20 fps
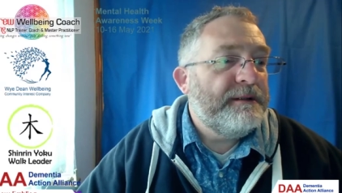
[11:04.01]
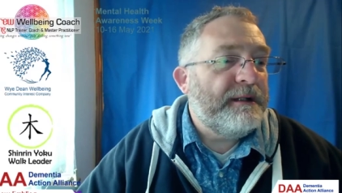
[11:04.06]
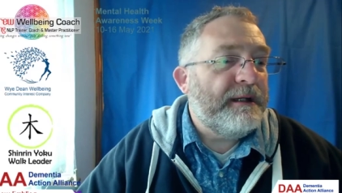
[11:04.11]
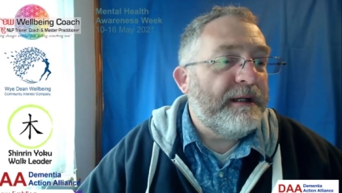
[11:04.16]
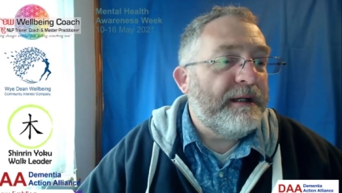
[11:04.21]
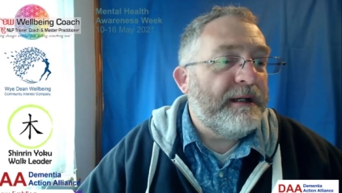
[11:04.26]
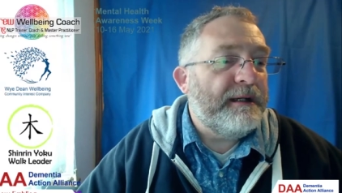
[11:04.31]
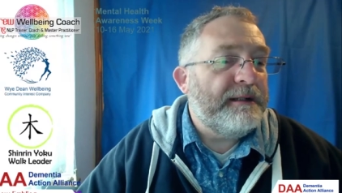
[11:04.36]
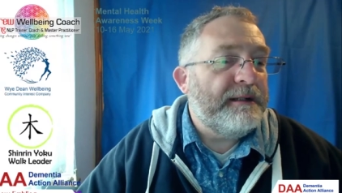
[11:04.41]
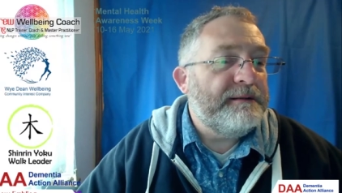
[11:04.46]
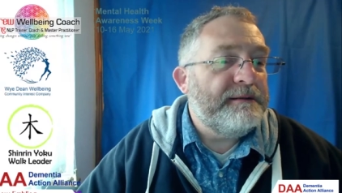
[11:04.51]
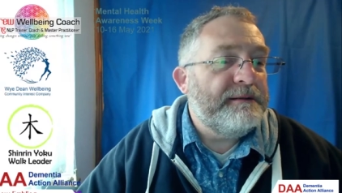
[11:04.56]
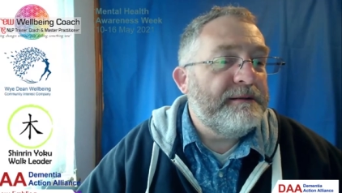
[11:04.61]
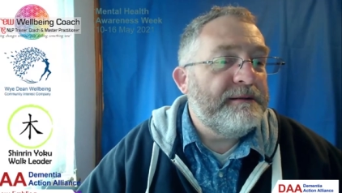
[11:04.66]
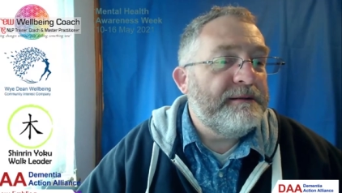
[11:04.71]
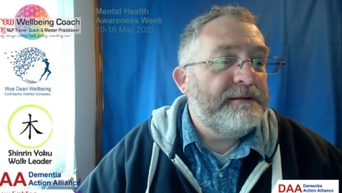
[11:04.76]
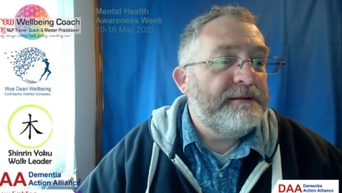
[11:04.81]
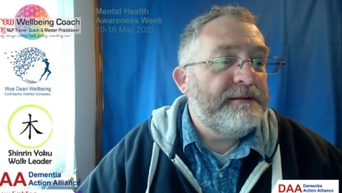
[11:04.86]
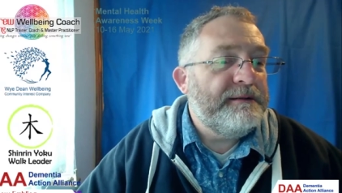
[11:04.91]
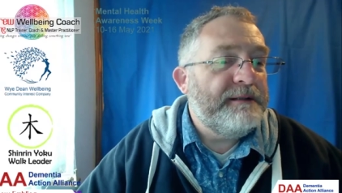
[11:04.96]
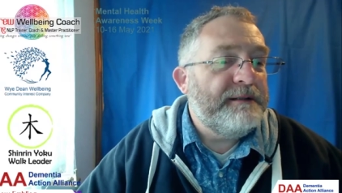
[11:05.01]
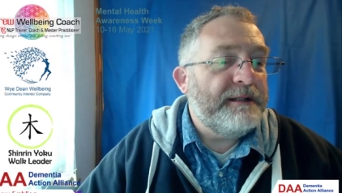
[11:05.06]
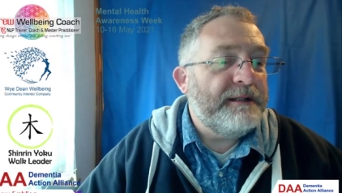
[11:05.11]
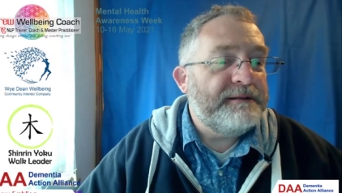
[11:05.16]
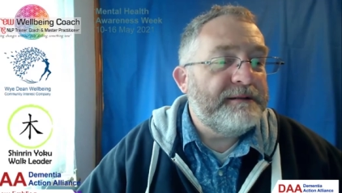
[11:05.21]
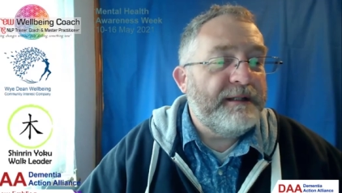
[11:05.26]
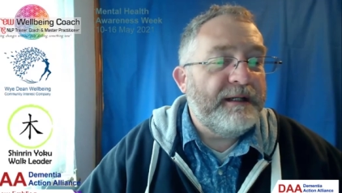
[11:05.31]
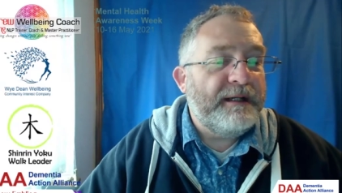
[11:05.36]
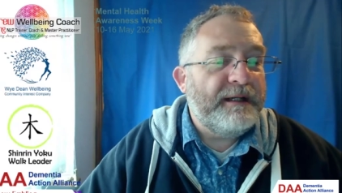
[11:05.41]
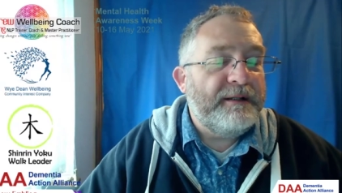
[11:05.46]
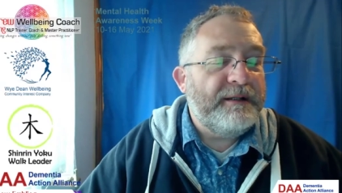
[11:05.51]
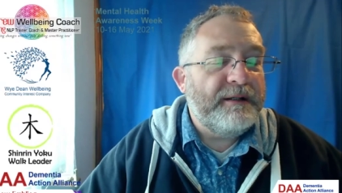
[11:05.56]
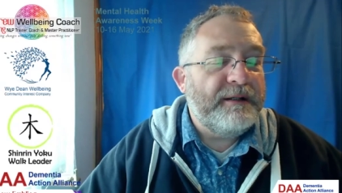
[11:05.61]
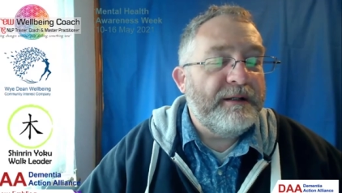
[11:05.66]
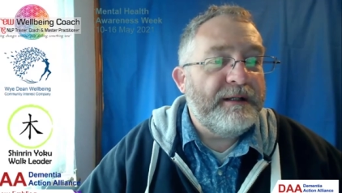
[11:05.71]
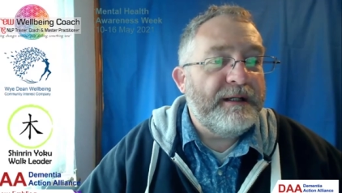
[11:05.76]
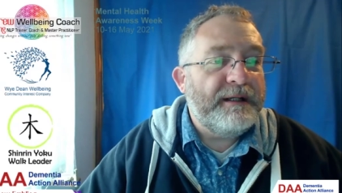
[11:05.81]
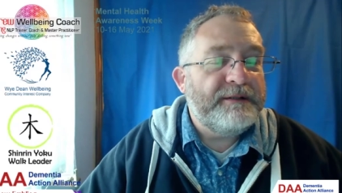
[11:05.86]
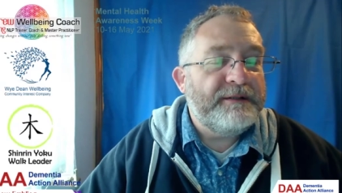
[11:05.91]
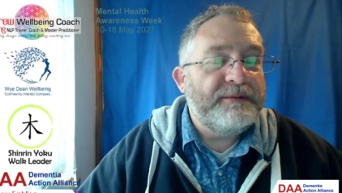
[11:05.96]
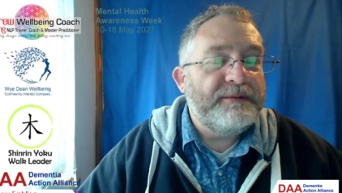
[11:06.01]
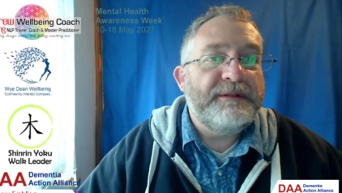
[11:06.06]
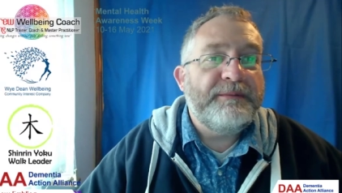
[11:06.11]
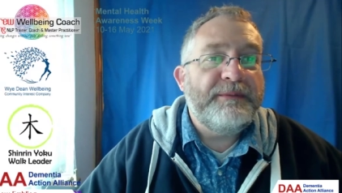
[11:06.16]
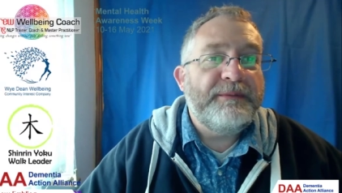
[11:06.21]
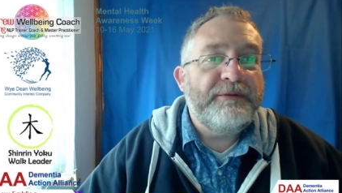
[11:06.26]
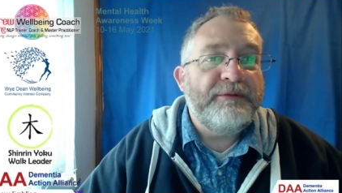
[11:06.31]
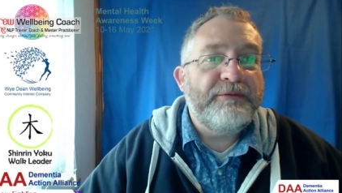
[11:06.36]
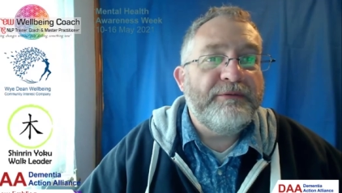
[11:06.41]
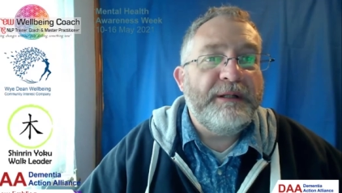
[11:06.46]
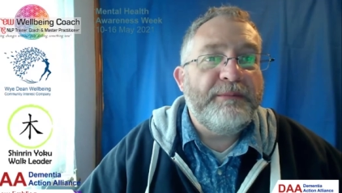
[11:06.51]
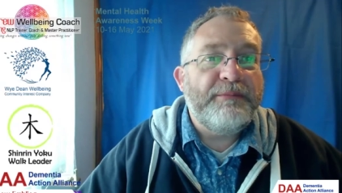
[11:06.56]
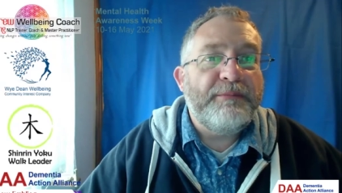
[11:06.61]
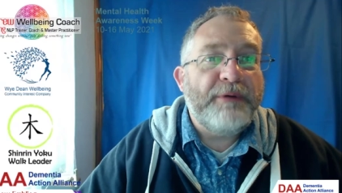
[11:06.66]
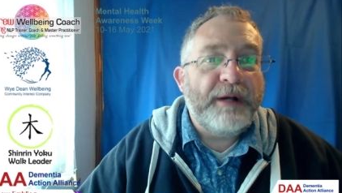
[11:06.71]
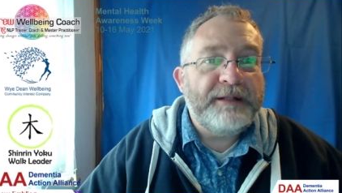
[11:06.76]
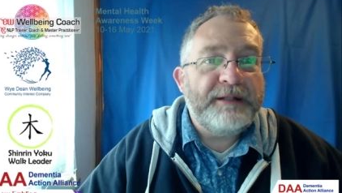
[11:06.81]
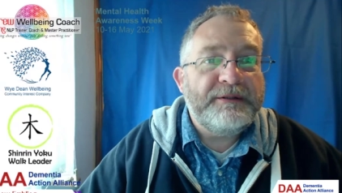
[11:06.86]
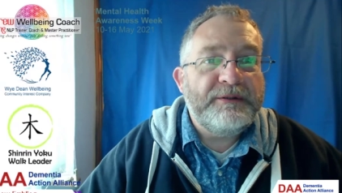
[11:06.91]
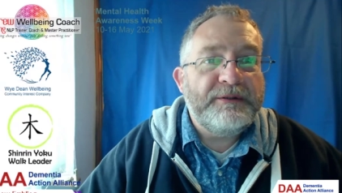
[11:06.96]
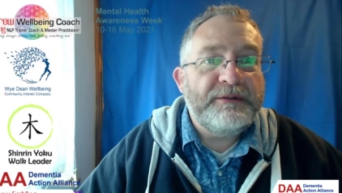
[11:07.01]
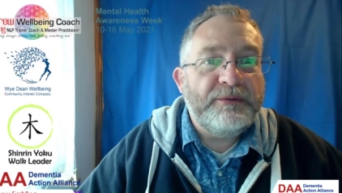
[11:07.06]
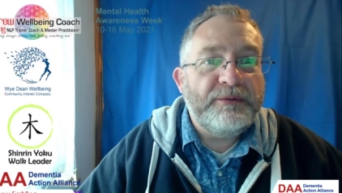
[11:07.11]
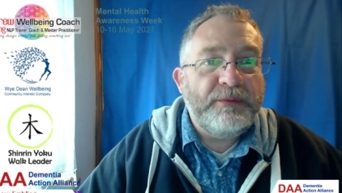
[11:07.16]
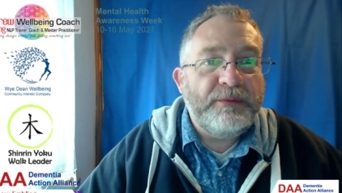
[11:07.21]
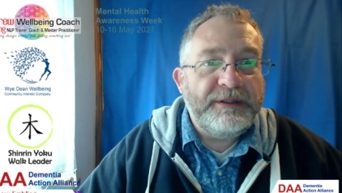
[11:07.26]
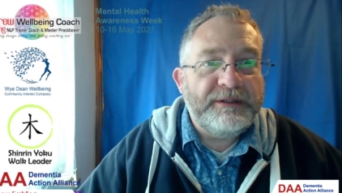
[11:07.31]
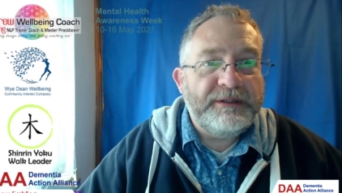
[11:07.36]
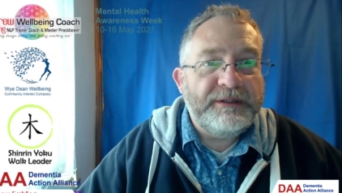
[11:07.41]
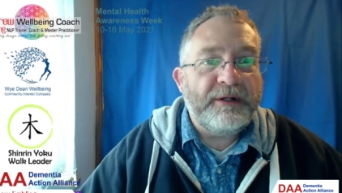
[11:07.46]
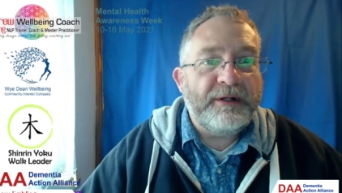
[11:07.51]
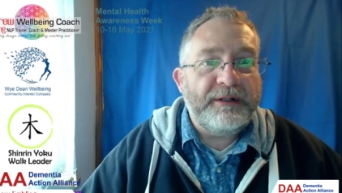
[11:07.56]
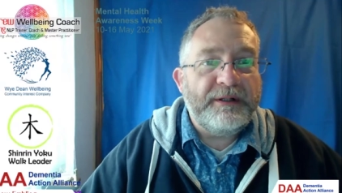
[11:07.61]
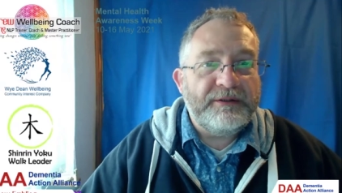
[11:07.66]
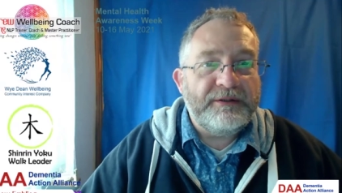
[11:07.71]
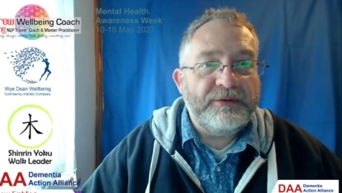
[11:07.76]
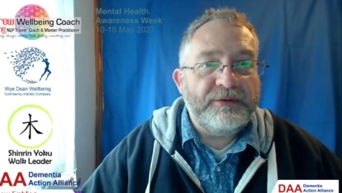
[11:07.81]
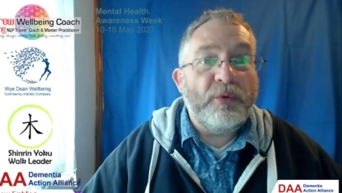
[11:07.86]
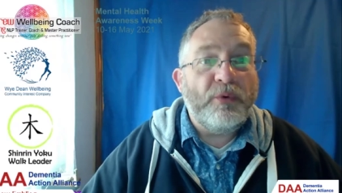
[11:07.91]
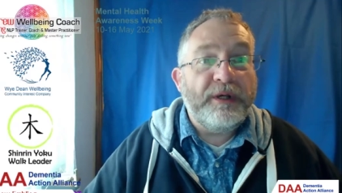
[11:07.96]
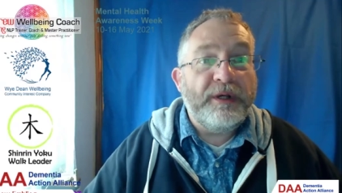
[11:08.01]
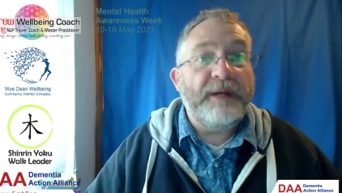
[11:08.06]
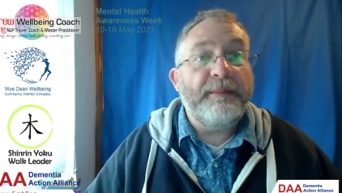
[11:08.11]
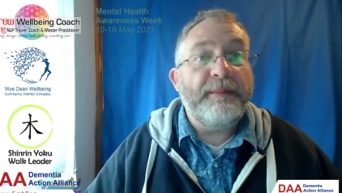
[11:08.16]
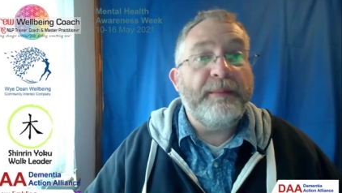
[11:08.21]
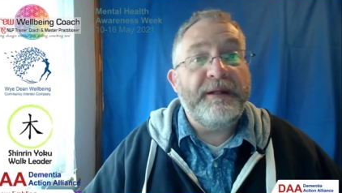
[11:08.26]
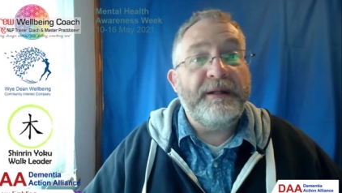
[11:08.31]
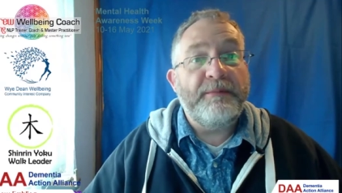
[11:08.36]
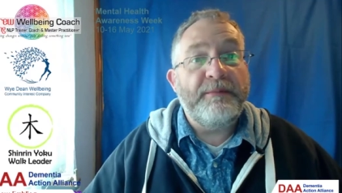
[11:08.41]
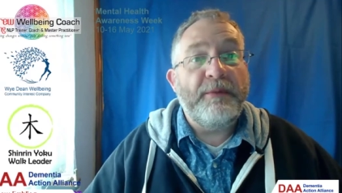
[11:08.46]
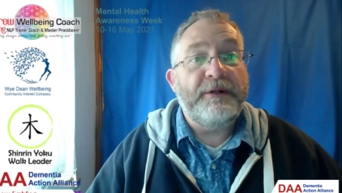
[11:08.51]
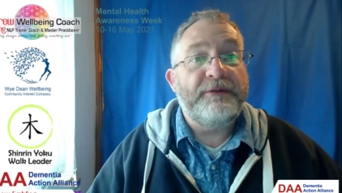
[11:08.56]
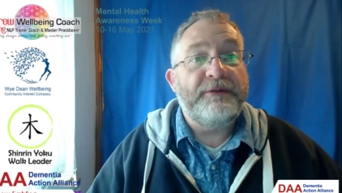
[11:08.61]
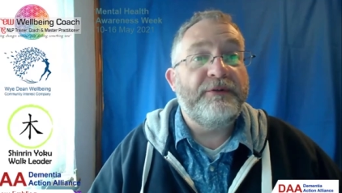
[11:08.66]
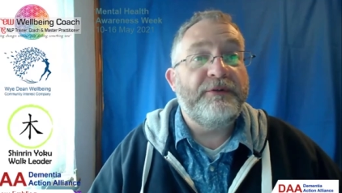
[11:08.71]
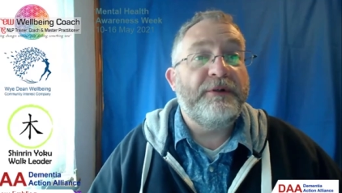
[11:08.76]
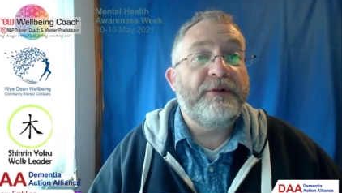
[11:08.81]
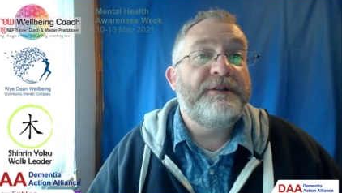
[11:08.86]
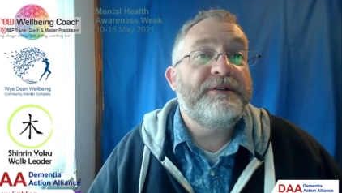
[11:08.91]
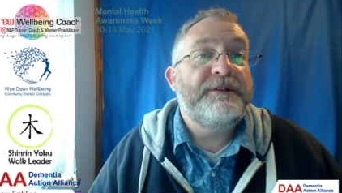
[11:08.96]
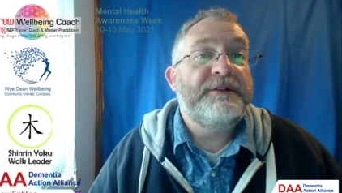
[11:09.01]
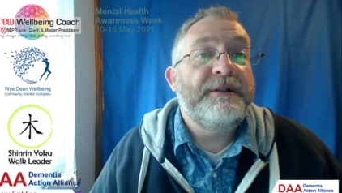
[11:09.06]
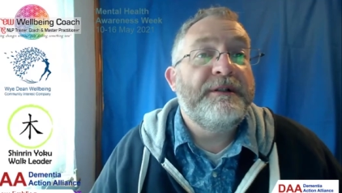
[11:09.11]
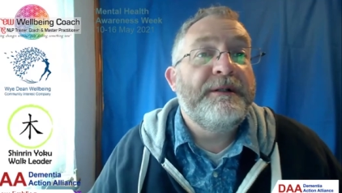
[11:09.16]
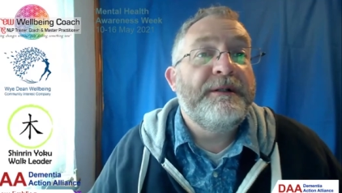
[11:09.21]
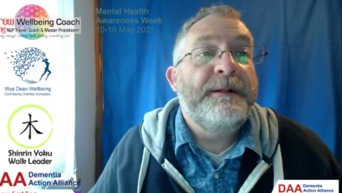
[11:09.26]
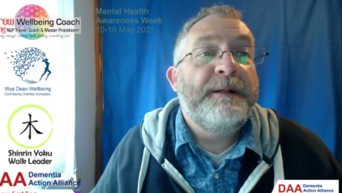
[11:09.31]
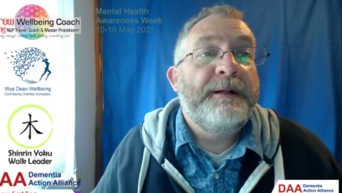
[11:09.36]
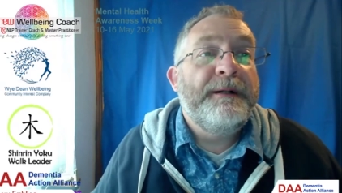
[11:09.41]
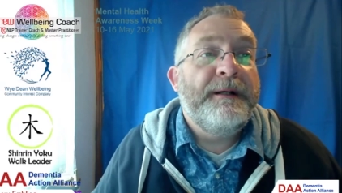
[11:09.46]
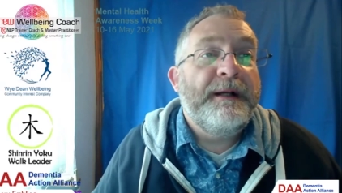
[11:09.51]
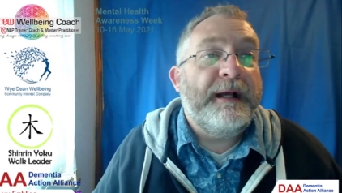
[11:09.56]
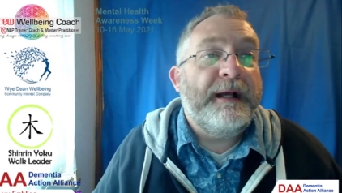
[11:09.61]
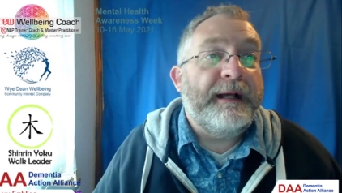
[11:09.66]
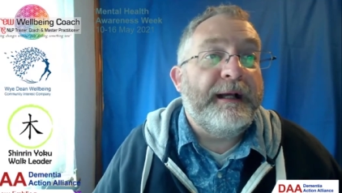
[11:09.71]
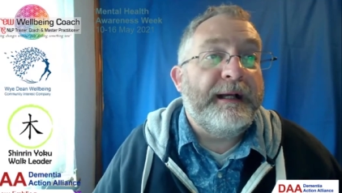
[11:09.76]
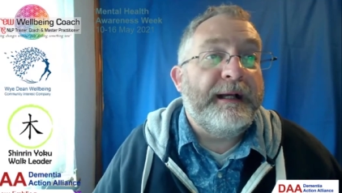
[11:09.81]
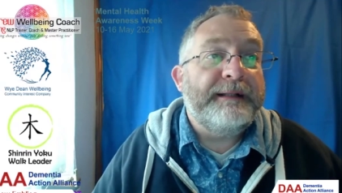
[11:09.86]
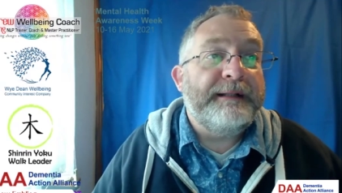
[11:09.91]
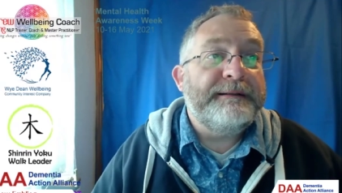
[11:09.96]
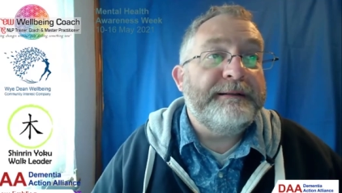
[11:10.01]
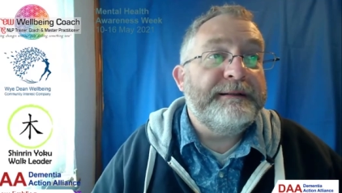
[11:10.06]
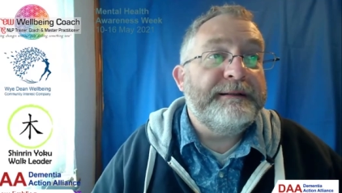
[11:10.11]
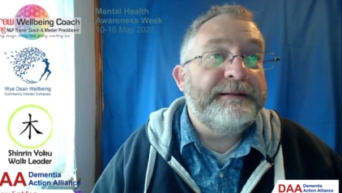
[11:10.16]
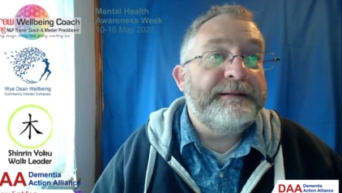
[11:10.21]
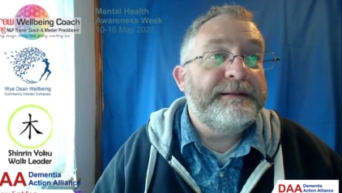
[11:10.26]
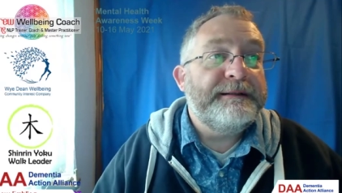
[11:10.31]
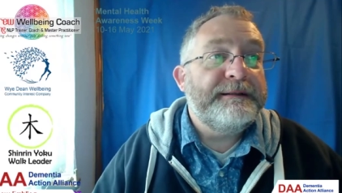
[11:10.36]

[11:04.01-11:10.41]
And yesterday, I guess, was something really practical. We started talking about the mindfulness. And